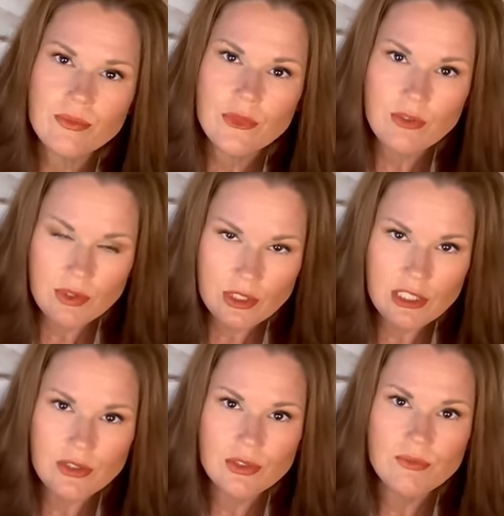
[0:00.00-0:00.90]
The
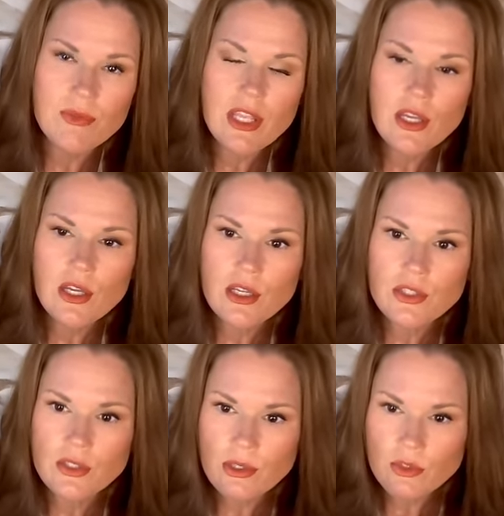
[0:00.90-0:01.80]
foundation.
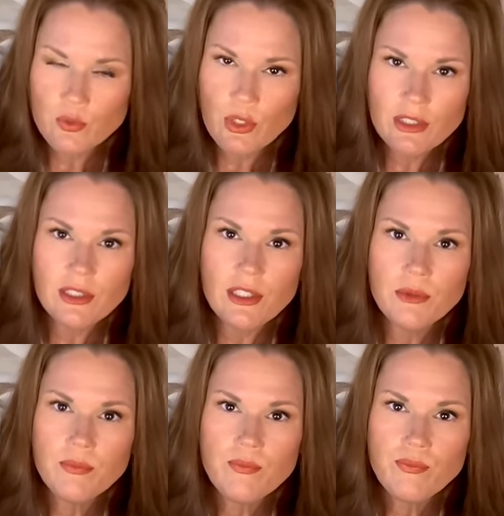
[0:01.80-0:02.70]
So I respect
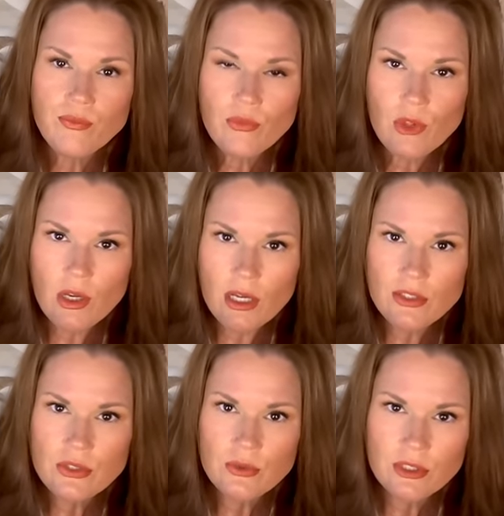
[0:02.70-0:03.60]
that. I
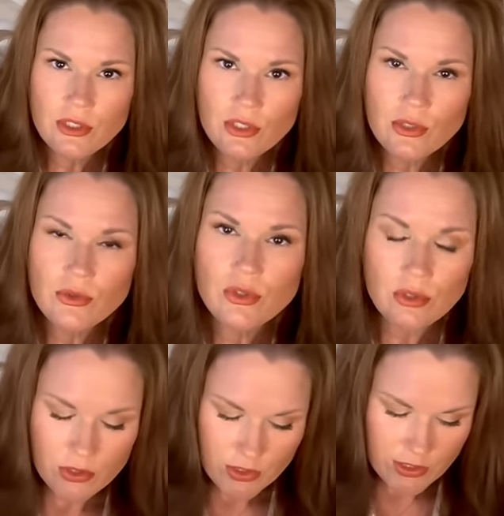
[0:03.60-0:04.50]
just want to let you know, so
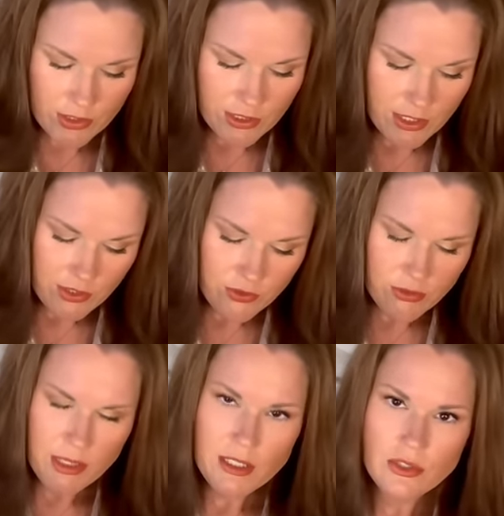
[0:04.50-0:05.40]
long as this continues to
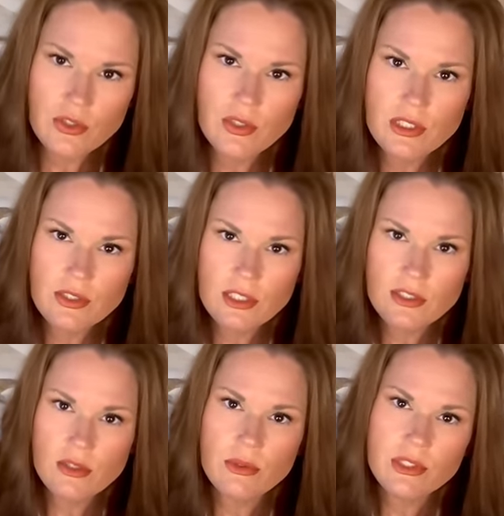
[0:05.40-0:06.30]
remain unaddressed,
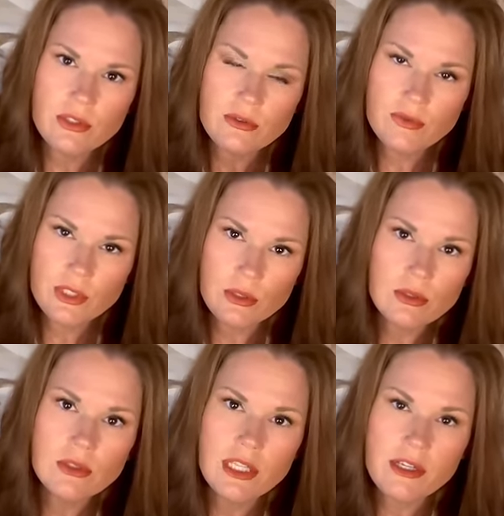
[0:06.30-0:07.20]
it's always going to
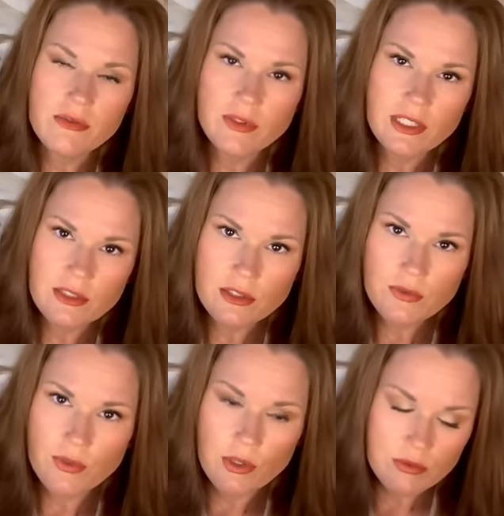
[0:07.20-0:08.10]
feel like a fight that's
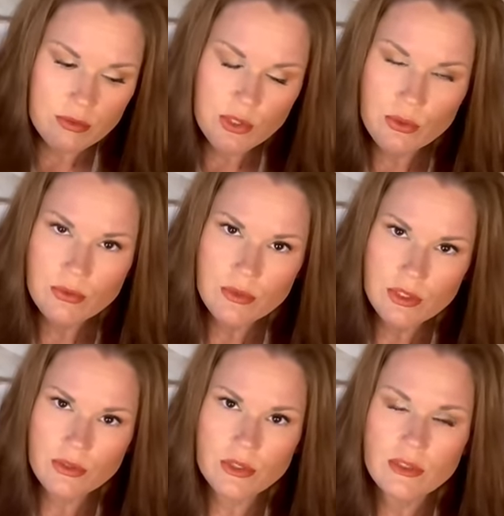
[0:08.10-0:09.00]
far from you with
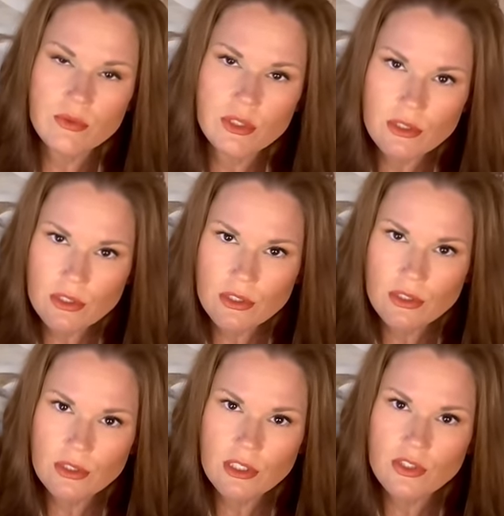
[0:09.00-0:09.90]
the Three of Wands,
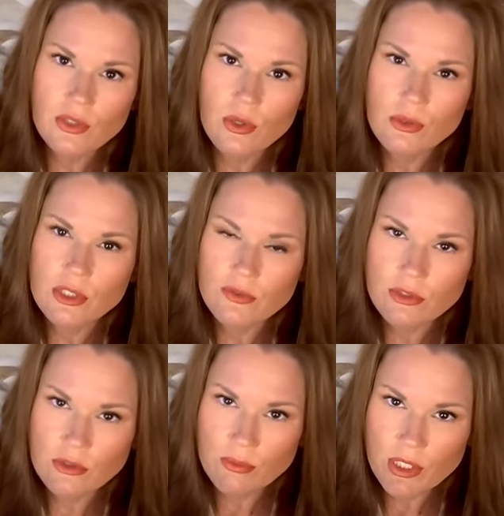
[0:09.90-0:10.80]
that you always feel
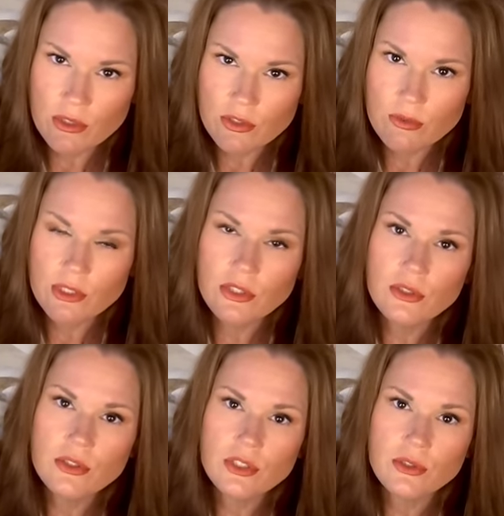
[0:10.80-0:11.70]
compelled to
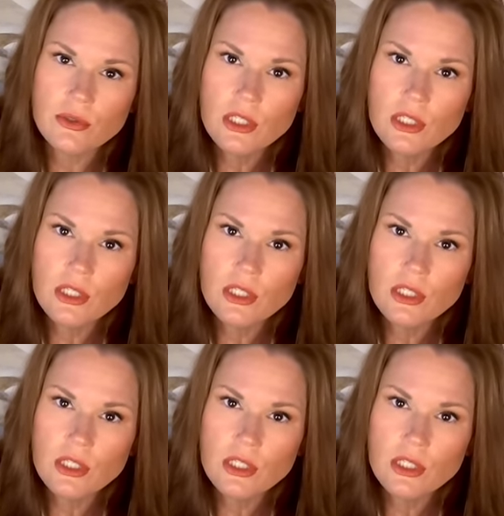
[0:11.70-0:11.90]
return to,